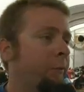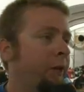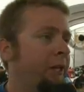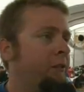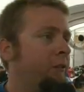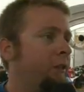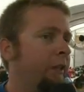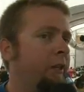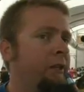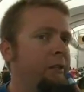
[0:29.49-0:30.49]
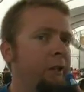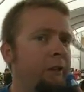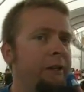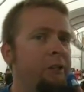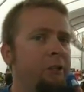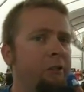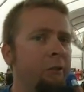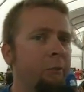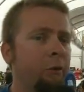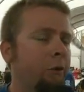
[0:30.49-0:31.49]
the mains to take it easy on our engines a
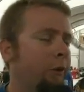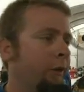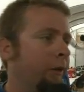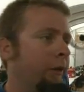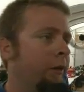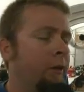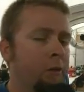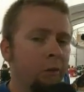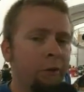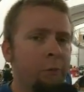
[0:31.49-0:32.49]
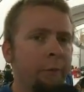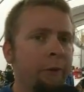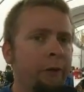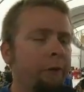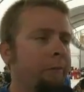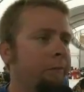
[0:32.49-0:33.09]
little more, and so far it's been pretty good.